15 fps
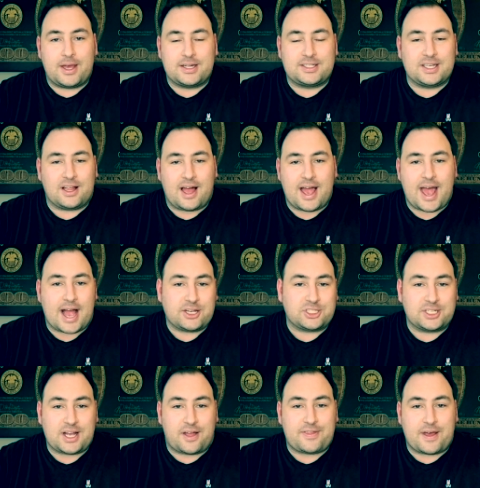until I
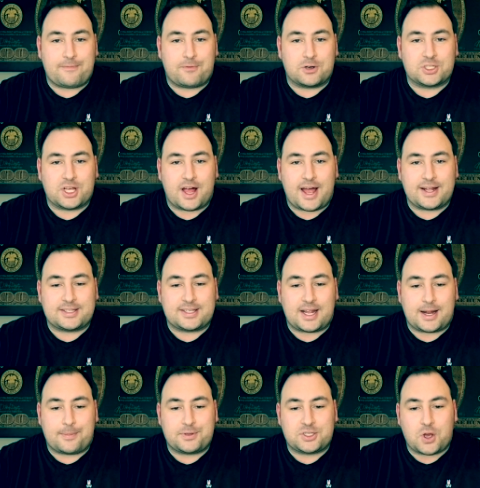actually got that first client
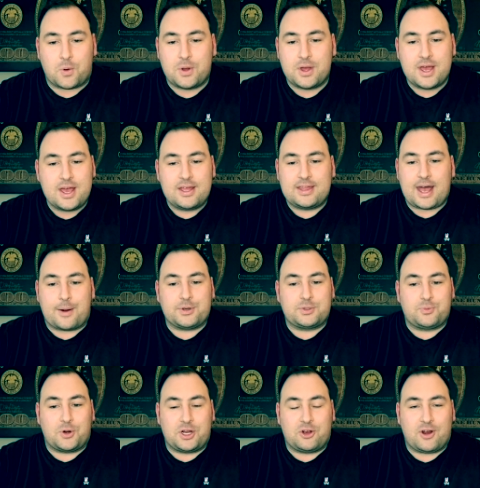set up. So that was
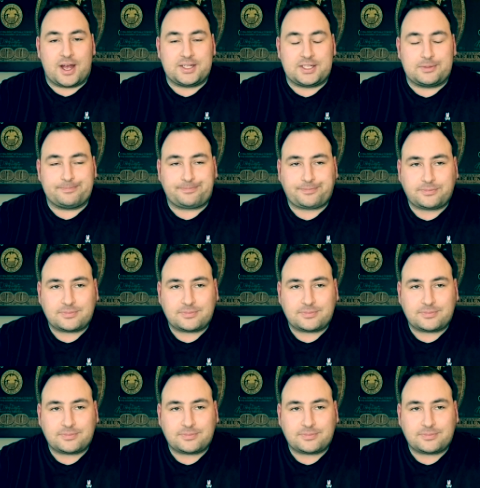pretty crazy.